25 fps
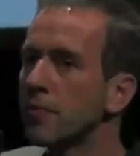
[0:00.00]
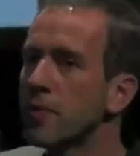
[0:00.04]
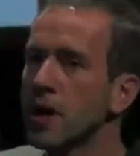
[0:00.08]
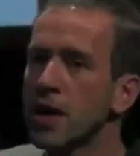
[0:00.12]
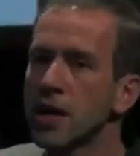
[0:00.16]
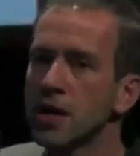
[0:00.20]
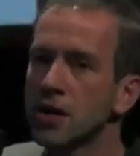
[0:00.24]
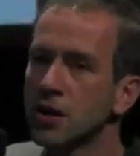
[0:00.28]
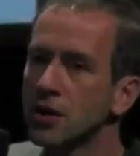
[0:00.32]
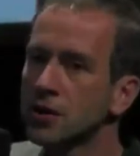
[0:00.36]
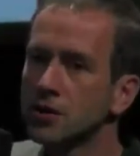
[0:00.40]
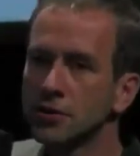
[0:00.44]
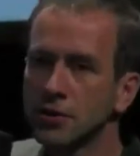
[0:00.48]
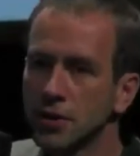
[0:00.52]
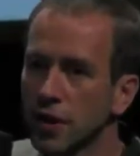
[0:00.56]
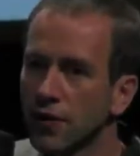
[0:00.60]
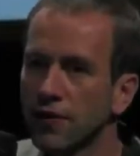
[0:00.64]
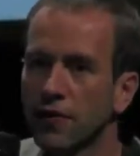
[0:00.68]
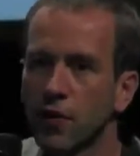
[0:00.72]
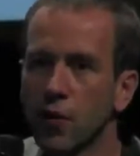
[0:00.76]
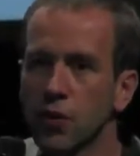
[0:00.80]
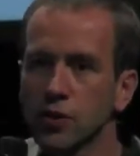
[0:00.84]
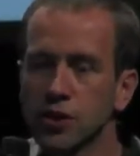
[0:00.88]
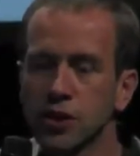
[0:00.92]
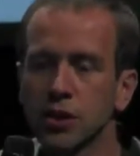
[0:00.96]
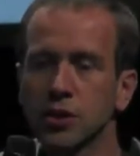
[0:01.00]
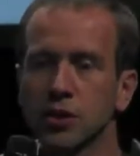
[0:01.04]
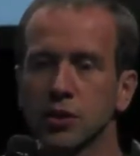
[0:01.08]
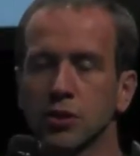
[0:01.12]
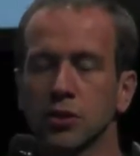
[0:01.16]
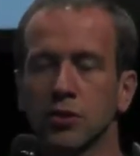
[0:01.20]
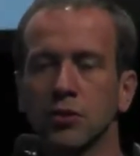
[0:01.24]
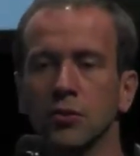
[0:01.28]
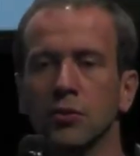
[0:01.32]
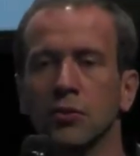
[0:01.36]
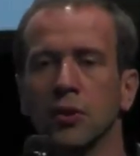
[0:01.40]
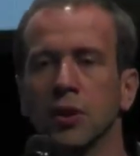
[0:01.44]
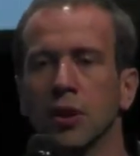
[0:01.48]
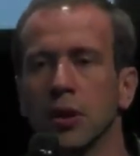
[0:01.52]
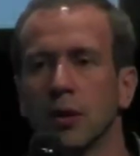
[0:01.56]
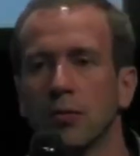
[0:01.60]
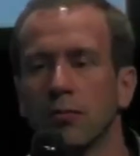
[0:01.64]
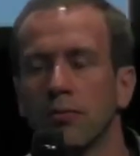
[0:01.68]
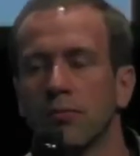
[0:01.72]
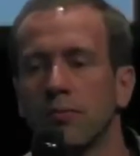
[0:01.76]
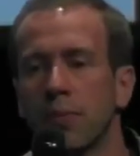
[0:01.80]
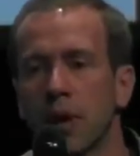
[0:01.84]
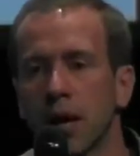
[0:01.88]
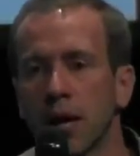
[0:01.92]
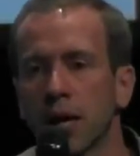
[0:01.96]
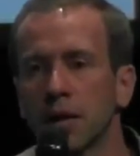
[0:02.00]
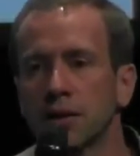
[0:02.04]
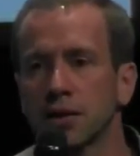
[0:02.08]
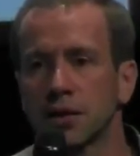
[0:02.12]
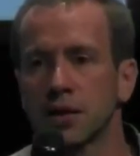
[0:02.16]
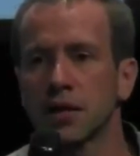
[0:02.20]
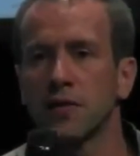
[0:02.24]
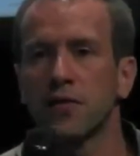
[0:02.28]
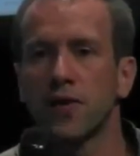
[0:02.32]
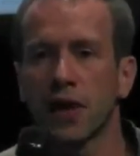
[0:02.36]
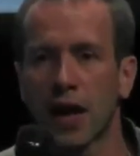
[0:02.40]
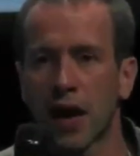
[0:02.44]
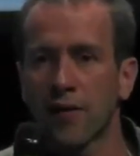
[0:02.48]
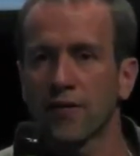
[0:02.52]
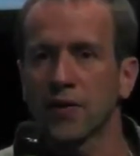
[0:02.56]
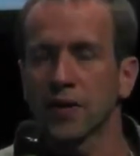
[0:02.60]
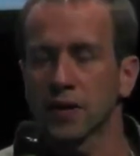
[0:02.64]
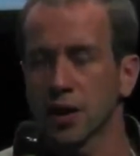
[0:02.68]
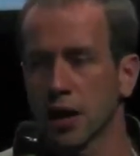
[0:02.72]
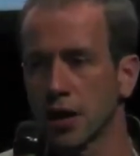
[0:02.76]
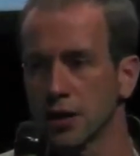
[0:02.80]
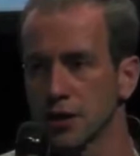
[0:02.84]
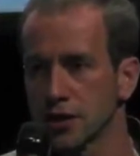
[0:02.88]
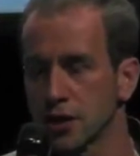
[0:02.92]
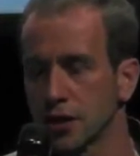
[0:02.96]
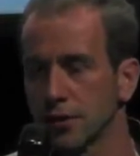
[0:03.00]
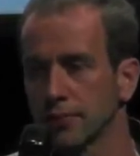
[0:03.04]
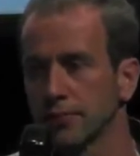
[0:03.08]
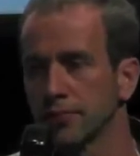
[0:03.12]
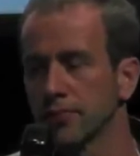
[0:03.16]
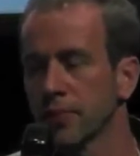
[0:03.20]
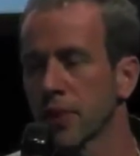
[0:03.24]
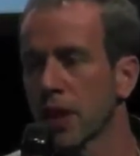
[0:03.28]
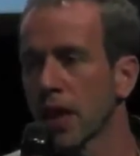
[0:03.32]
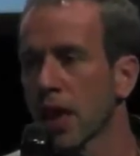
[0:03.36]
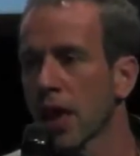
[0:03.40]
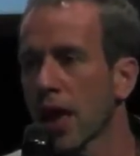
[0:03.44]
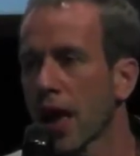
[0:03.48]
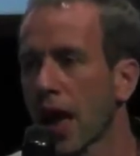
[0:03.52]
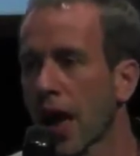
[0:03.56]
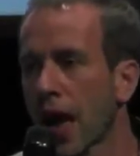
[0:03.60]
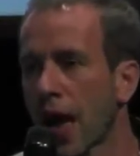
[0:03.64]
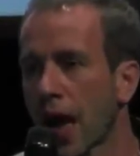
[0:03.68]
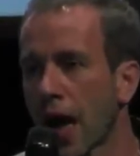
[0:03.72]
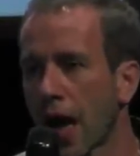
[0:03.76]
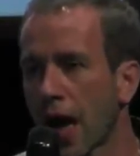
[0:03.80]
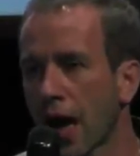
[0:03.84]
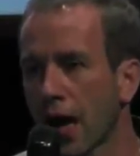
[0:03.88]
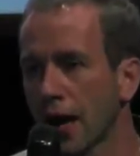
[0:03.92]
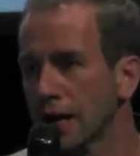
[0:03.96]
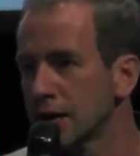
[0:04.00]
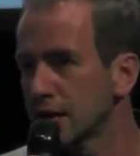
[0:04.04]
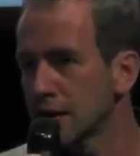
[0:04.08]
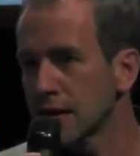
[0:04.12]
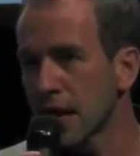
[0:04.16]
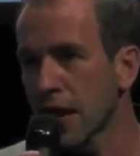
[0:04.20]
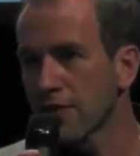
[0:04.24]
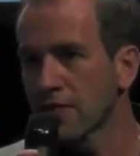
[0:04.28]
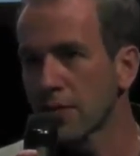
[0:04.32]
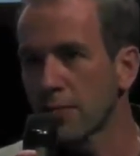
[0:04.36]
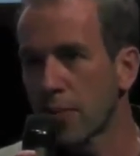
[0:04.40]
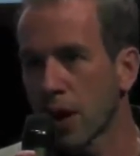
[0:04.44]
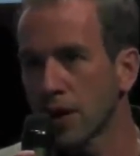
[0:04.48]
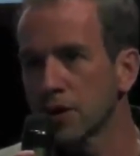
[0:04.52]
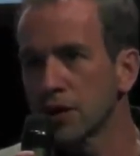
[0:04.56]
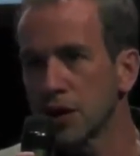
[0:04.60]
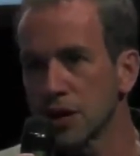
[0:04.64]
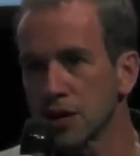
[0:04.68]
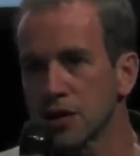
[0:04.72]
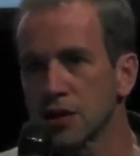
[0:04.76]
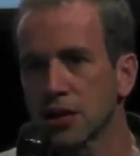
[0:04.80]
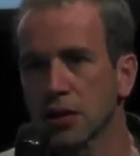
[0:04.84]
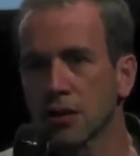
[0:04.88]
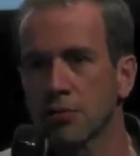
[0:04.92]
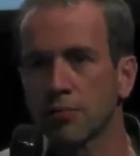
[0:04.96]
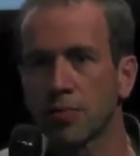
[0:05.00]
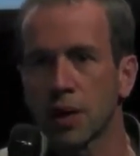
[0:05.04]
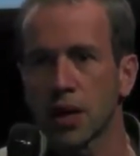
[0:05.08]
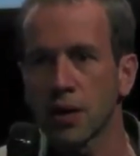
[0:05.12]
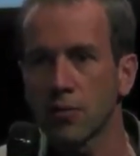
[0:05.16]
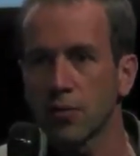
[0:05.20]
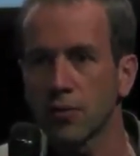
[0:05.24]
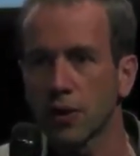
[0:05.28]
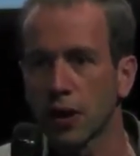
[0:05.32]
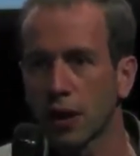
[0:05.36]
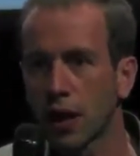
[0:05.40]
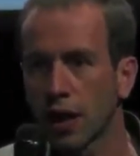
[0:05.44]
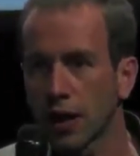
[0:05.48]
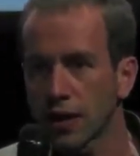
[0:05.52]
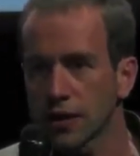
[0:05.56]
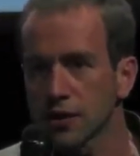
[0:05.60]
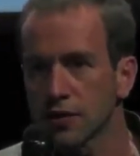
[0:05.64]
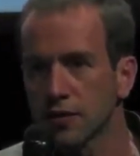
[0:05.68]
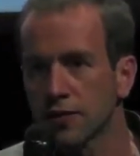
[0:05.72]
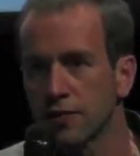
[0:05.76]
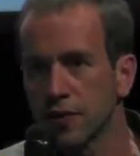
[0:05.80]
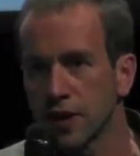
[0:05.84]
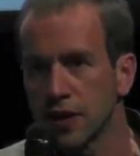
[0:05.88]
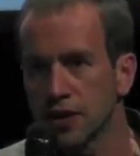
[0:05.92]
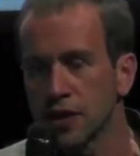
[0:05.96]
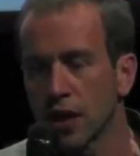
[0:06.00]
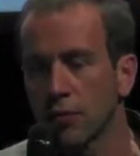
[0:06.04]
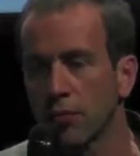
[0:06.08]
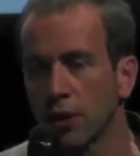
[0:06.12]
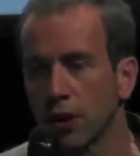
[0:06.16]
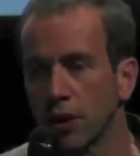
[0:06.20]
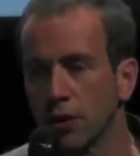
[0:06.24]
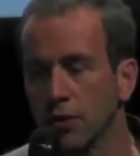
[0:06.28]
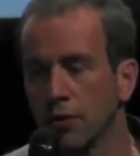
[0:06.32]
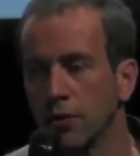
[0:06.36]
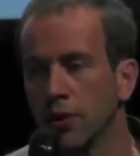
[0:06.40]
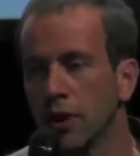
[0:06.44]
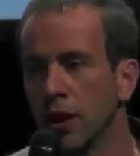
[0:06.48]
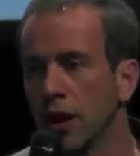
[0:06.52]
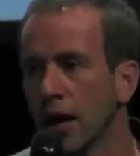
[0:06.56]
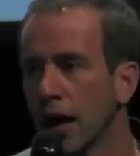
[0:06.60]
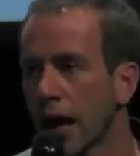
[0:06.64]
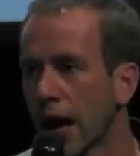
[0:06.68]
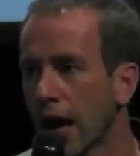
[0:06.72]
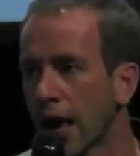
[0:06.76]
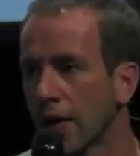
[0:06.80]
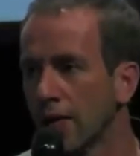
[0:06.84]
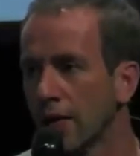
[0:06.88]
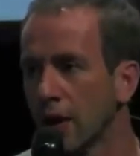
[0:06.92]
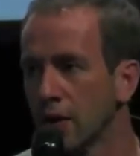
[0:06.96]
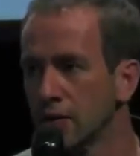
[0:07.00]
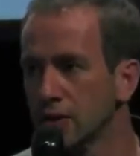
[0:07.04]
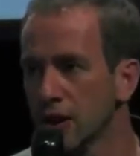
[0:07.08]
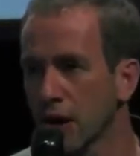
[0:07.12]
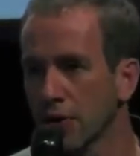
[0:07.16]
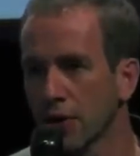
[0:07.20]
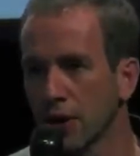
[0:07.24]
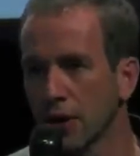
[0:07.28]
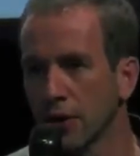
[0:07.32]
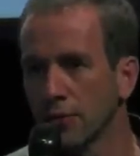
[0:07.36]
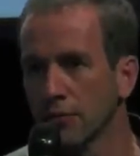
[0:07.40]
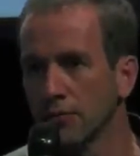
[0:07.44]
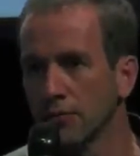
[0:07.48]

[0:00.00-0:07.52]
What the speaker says: Mini couldn't afford to do big TV advertising. It didn't have the budgets to compete with the likes of VW and those other